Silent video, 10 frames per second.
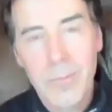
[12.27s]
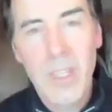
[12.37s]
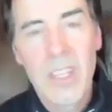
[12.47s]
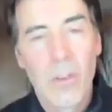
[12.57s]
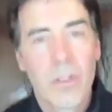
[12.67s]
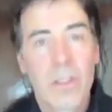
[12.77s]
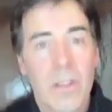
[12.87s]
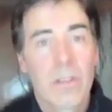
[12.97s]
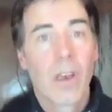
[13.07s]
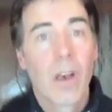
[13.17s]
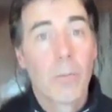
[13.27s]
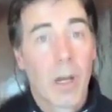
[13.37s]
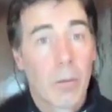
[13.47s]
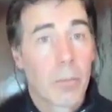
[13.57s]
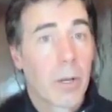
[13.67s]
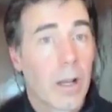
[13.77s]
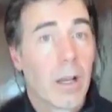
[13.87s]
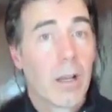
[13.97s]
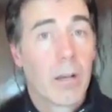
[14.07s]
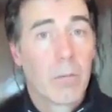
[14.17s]
So this has come up
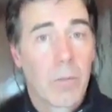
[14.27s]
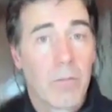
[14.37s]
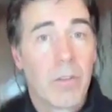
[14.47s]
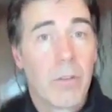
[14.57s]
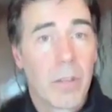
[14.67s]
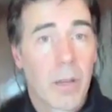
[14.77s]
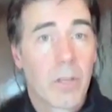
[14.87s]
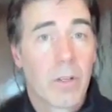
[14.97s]
a few times.